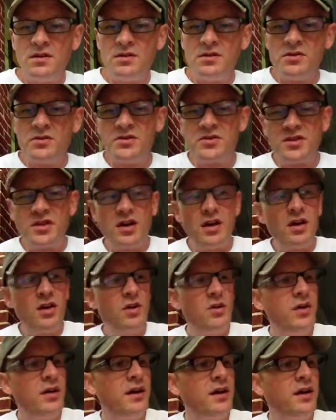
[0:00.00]

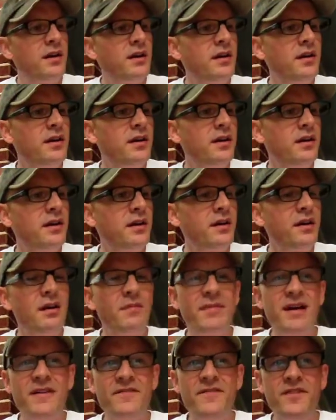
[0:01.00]
So, you know,
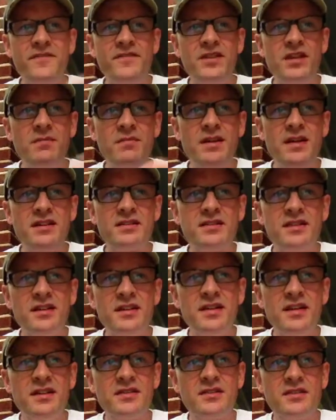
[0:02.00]
about 15 minutes in
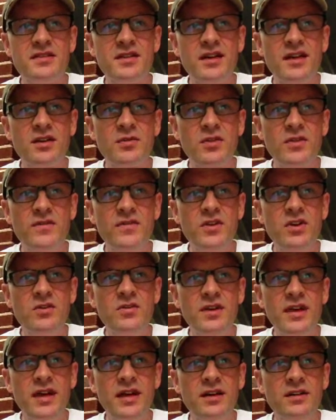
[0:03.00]
this review
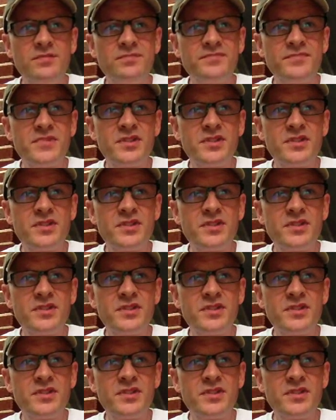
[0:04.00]
now,